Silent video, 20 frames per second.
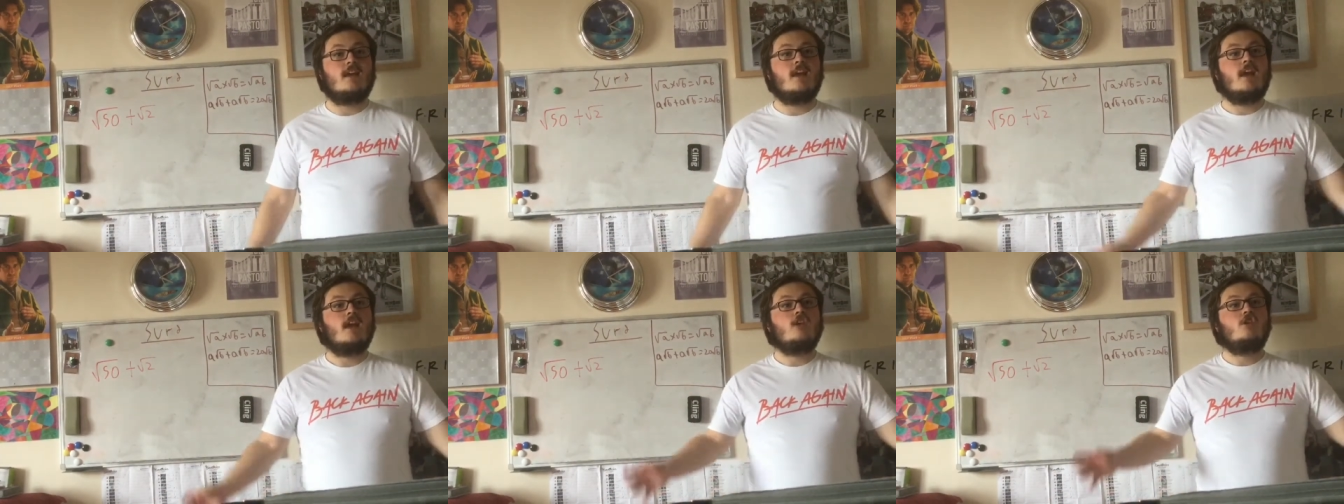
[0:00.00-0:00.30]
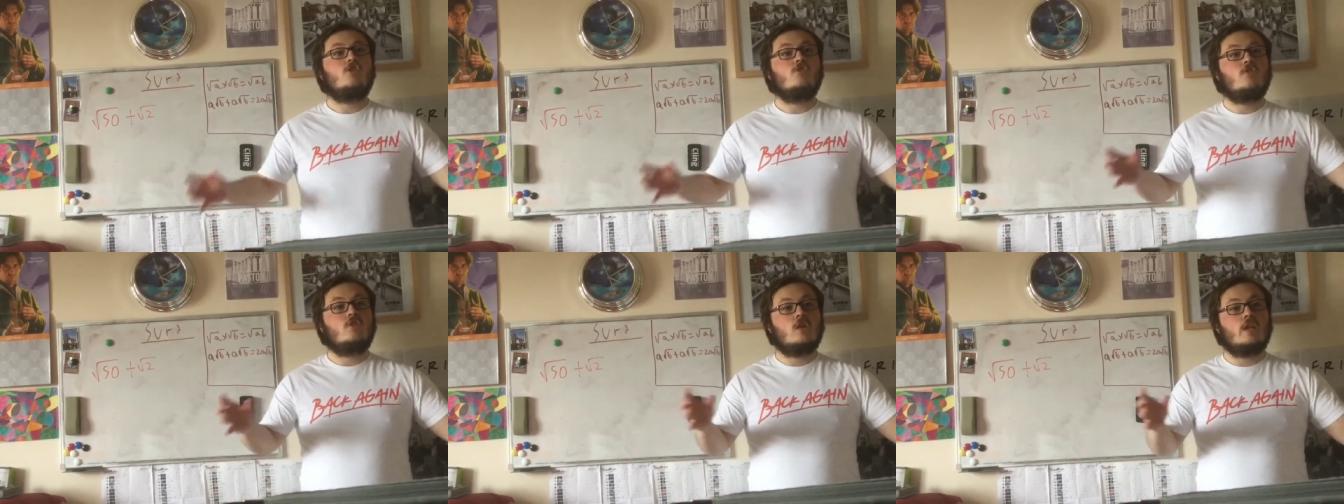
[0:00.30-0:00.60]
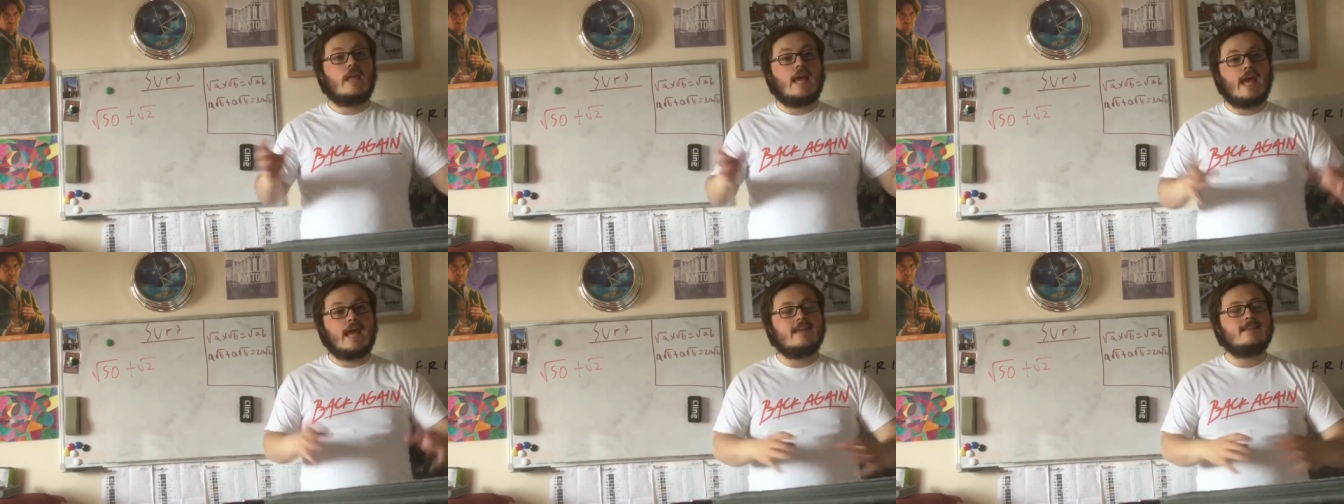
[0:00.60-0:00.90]
you can
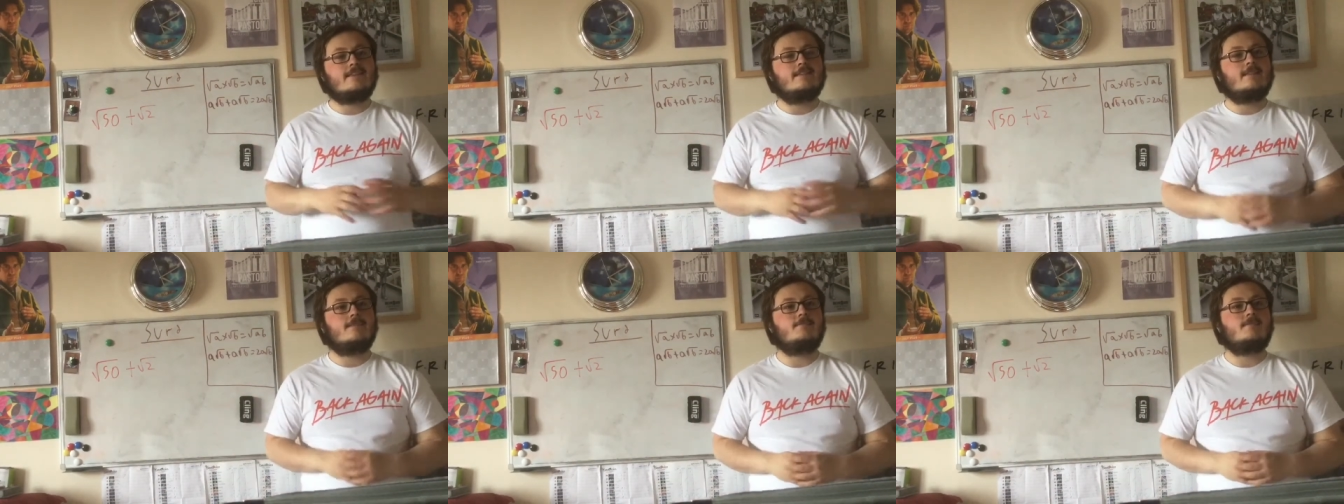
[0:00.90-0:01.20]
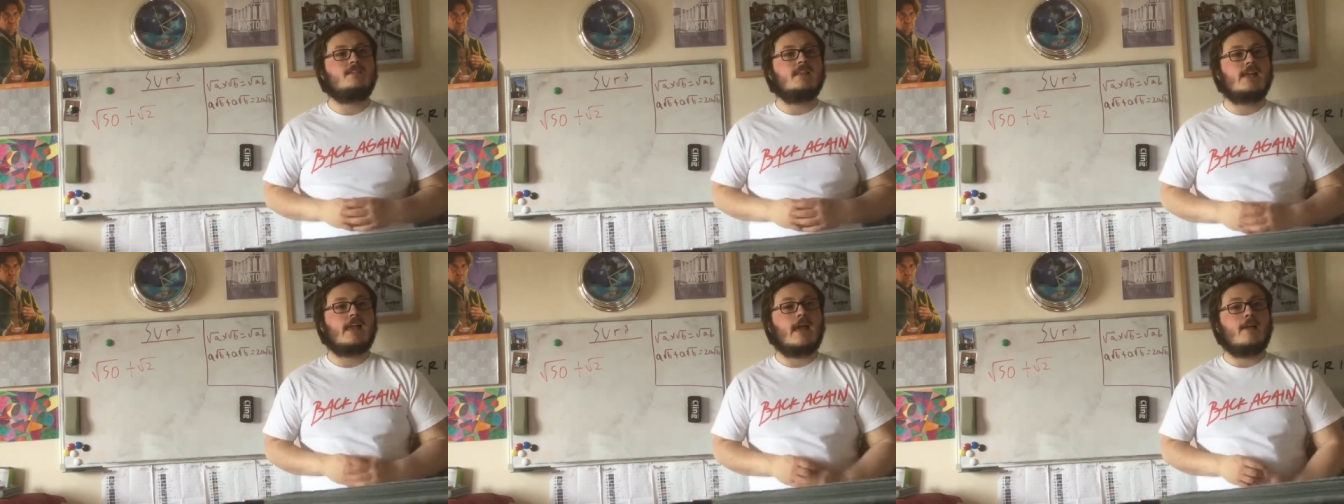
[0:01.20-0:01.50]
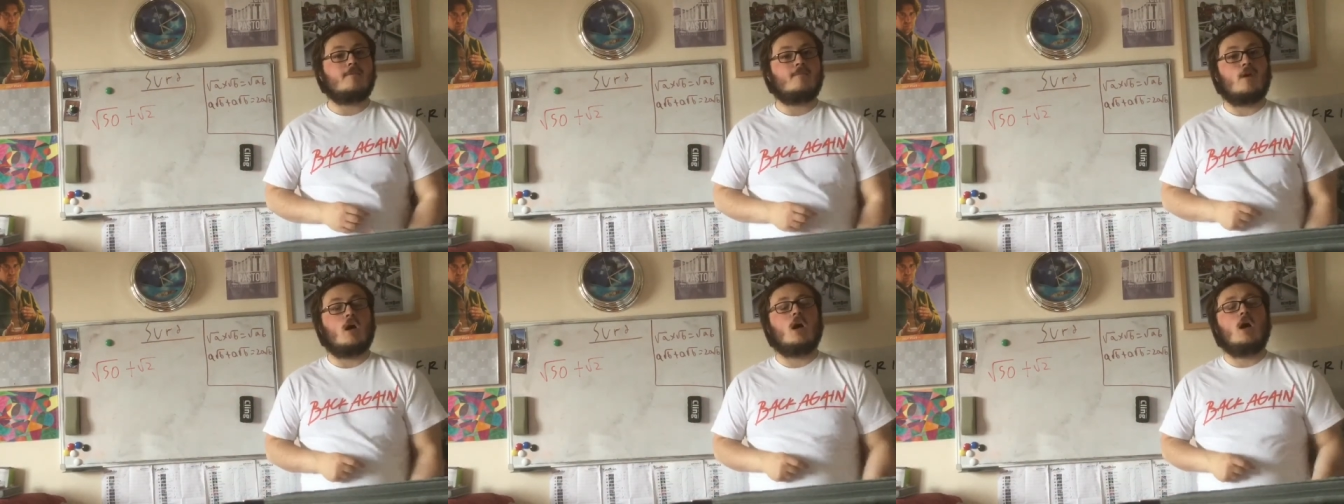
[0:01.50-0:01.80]
add them
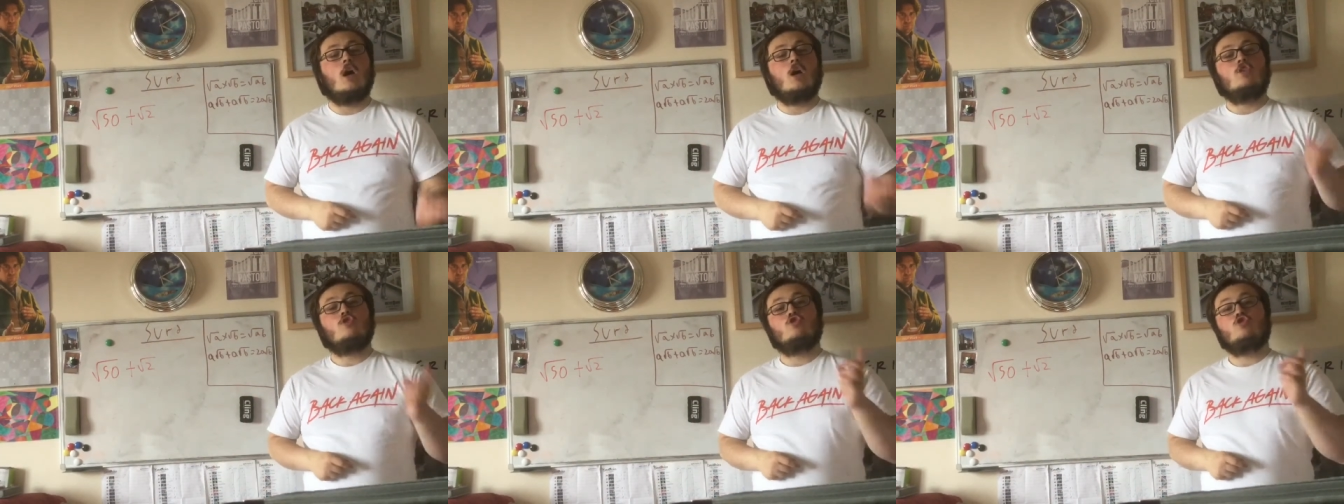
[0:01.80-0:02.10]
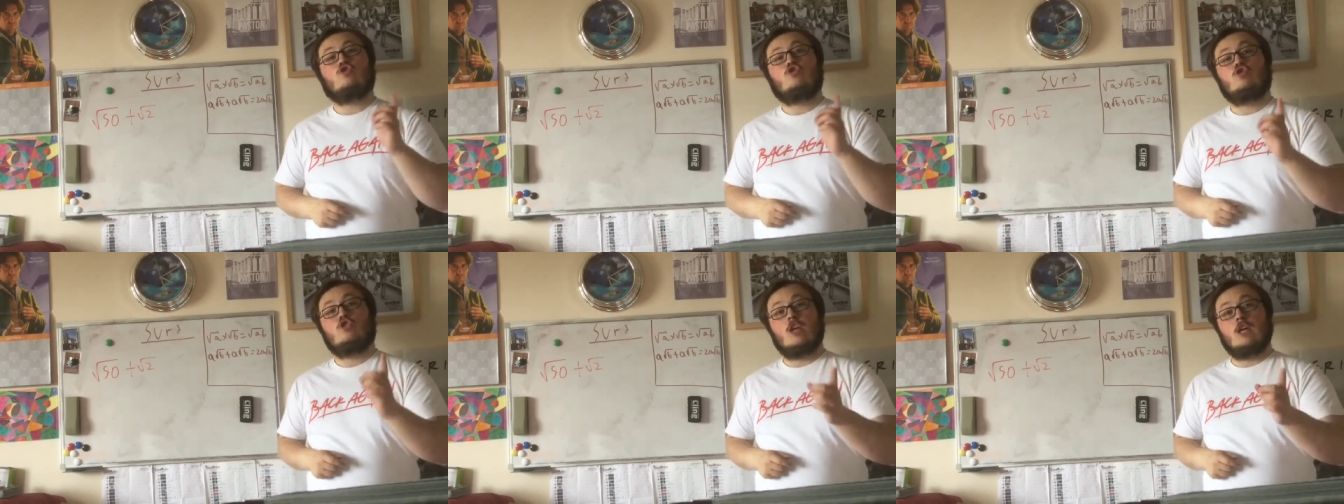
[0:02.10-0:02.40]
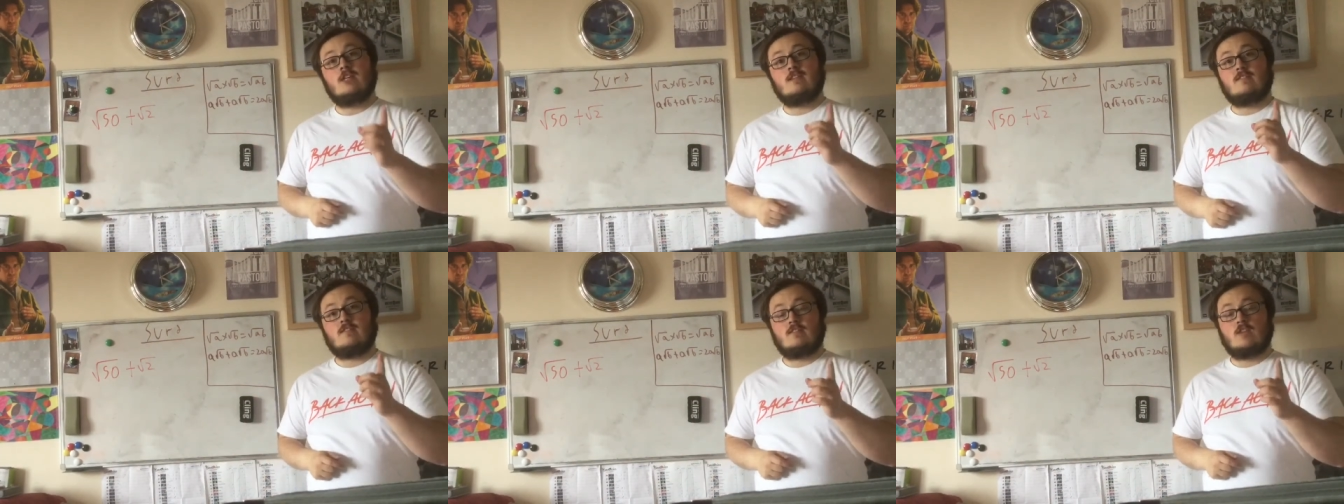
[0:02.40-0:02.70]
together
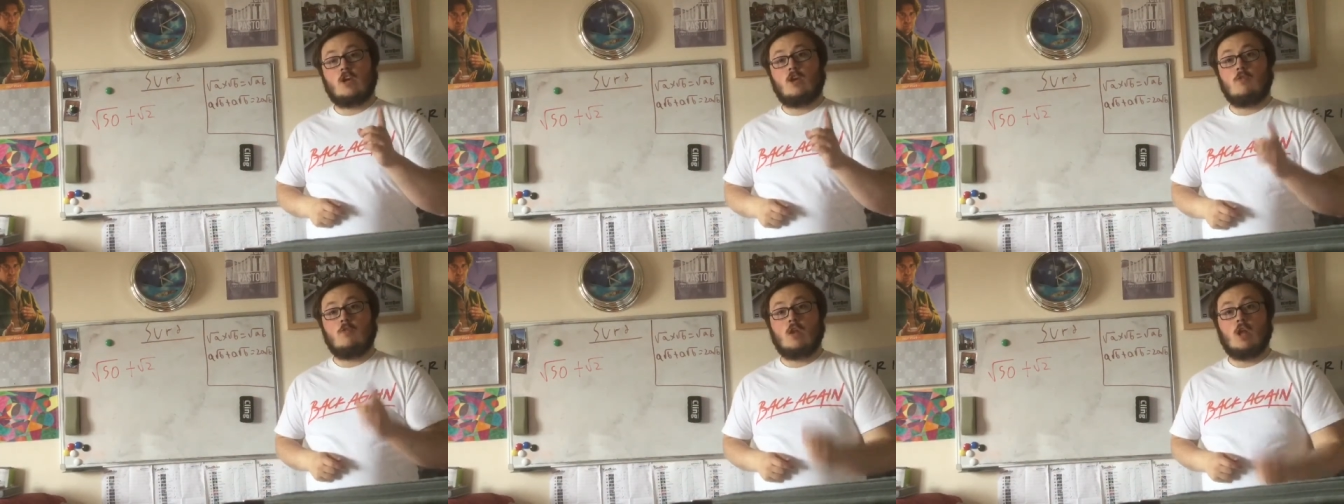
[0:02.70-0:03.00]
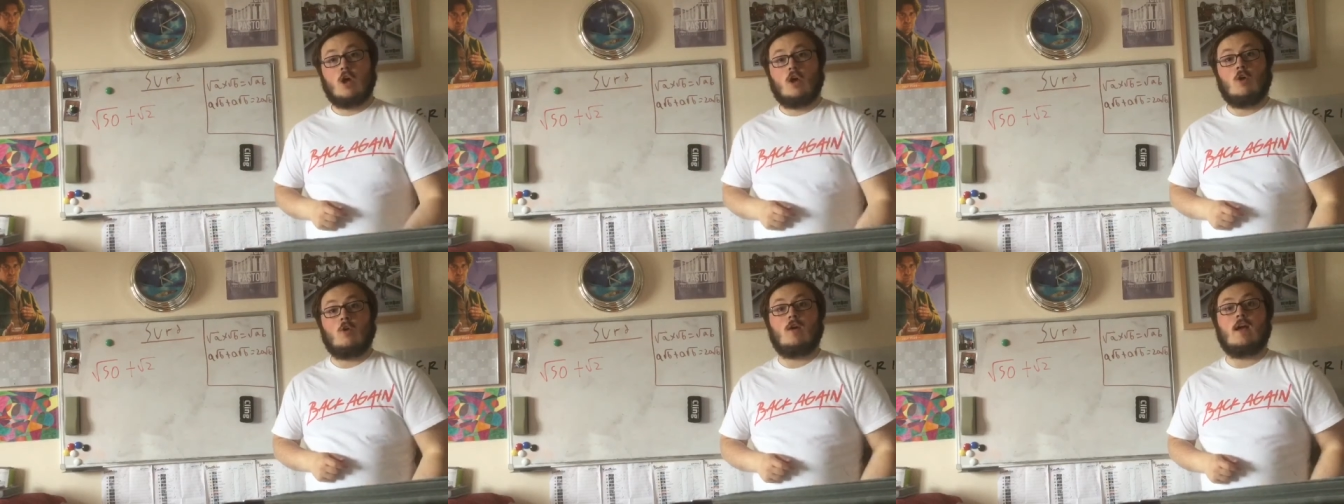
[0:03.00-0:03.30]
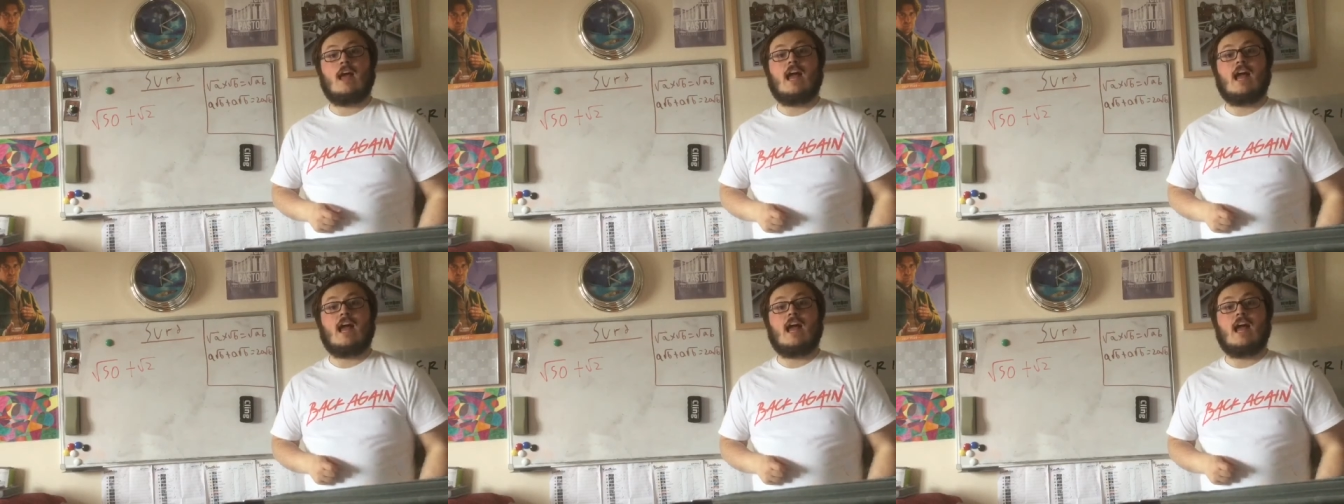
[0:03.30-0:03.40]
just so long